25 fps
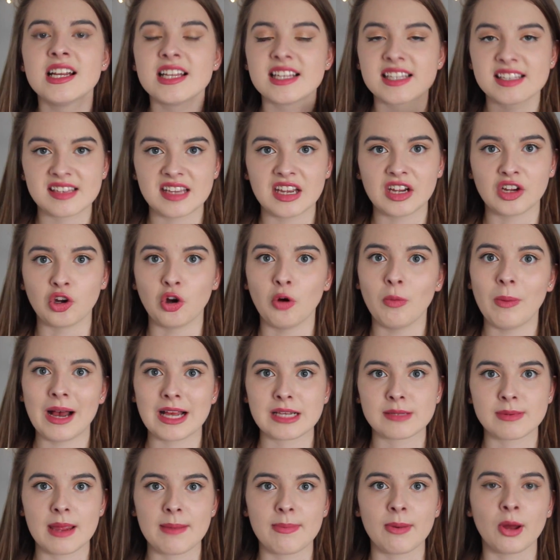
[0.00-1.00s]
single
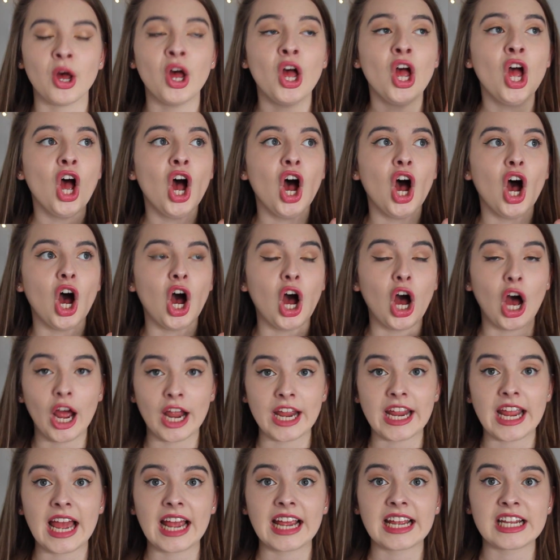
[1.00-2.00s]
past paper,
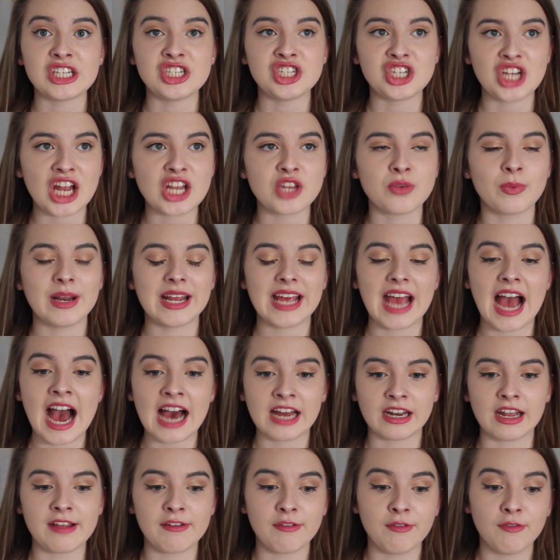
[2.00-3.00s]
I genuinely
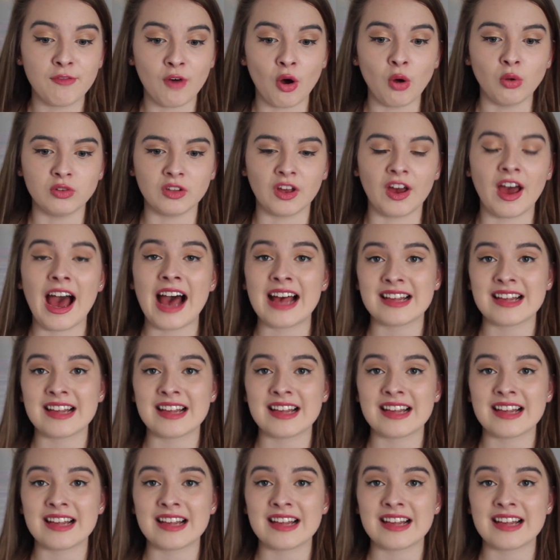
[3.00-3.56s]
had a folder,